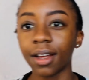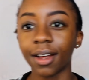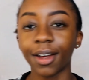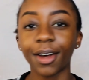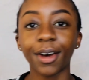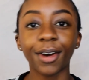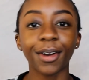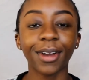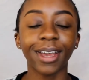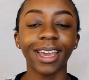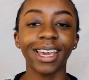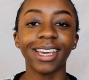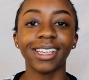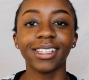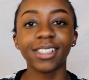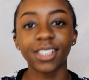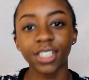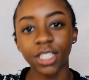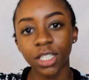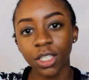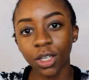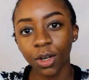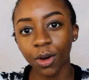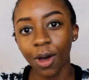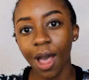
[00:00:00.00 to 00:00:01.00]
Okay,
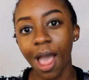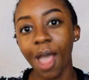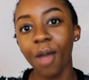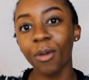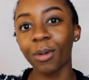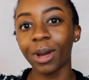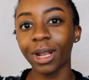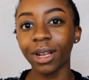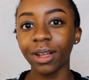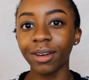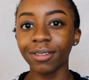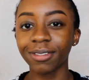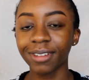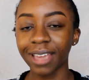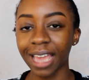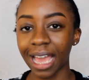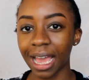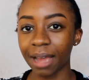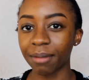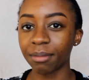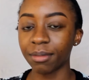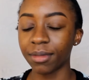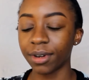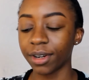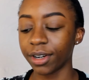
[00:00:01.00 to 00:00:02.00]
so I went off
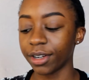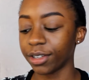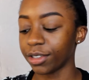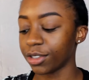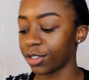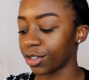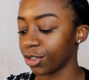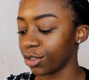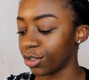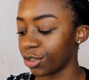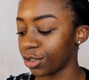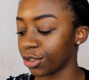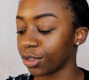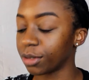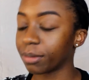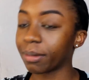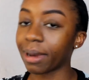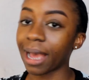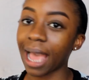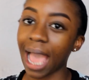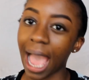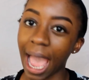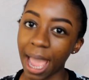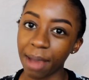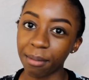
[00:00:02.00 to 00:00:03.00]
camera to do
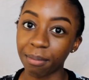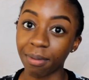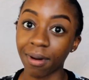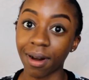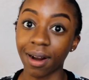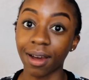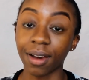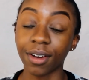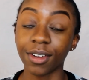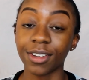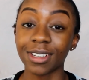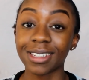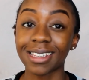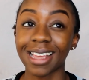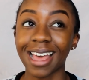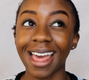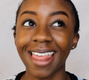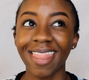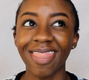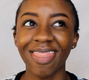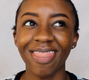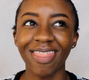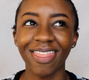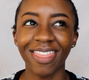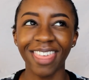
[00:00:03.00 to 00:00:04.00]
my eyebrows,
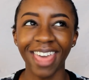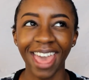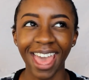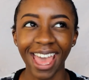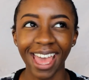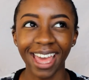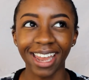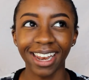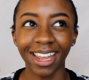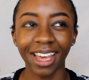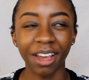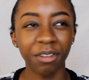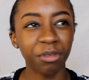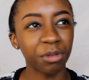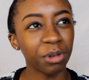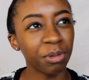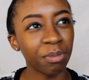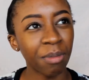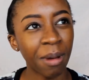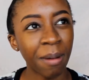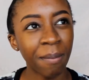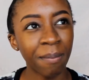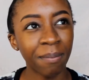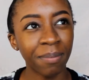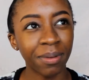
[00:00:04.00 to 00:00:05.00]
and then I
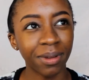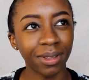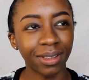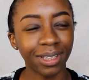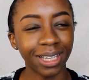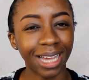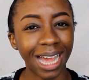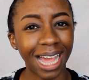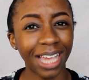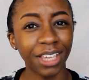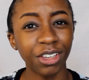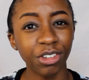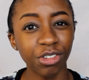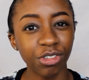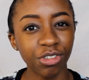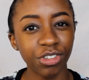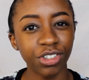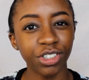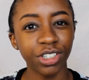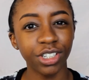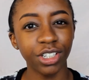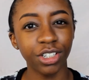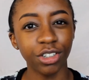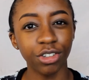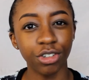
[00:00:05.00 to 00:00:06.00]
remembered that I
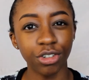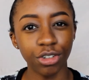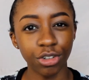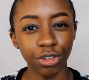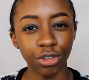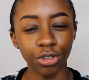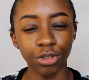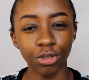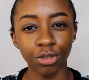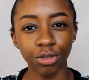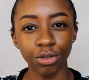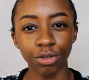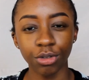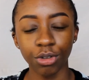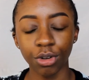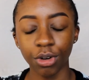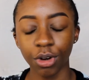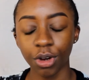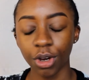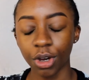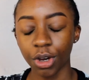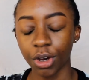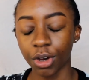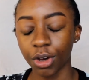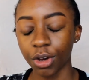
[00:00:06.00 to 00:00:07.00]
usually do
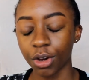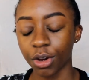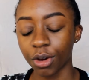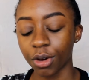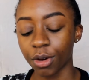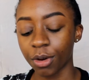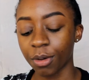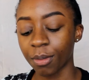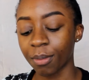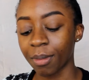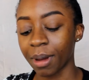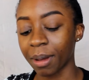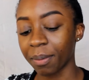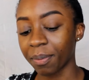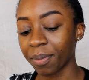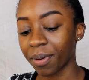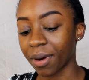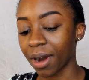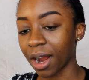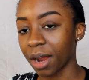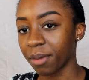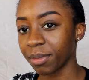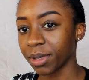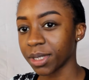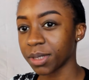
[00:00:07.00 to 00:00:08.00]
my
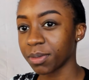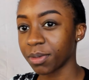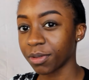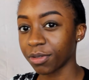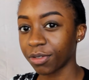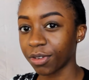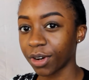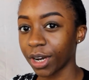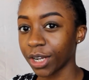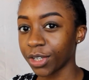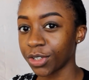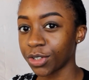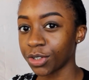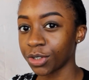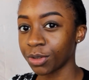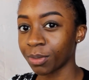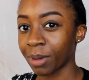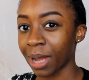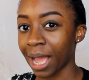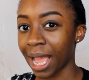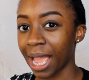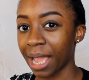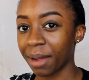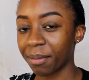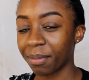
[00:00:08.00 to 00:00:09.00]
primers before I do
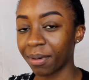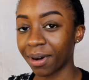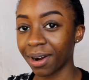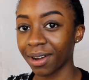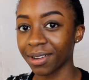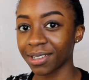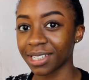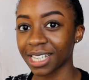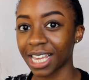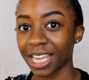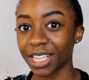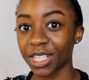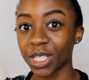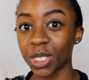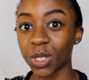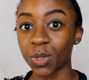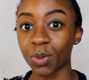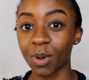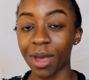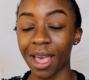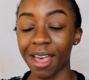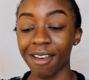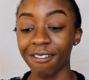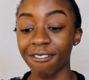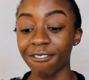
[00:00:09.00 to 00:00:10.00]
my eyebrows. I
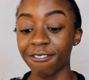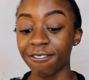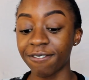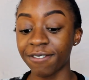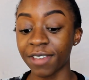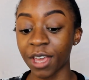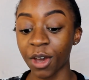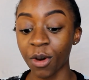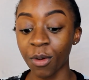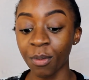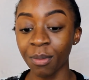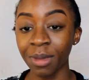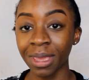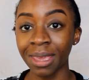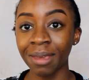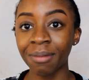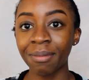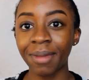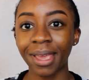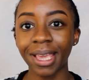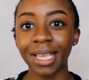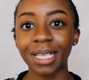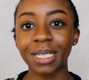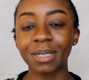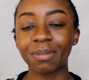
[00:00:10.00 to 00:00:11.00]
swear filming
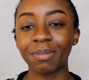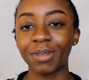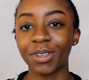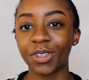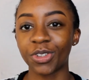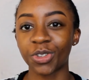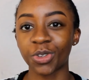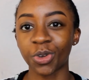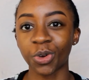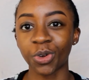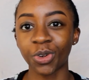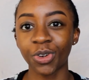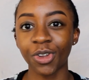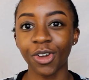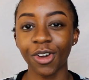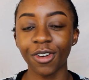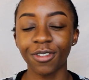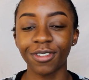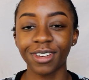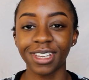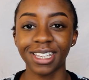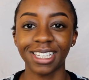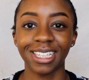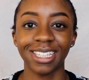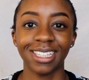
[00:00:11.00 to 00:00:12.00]
makes me so
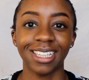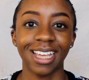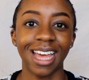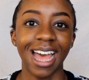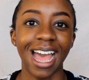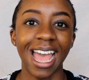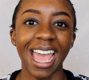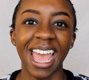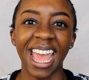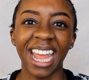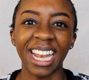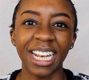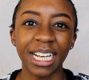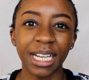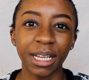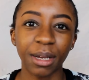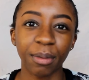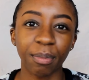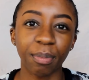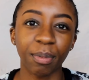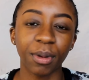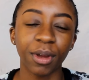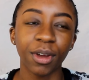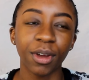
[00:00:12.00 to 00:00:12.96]
nervous that I end up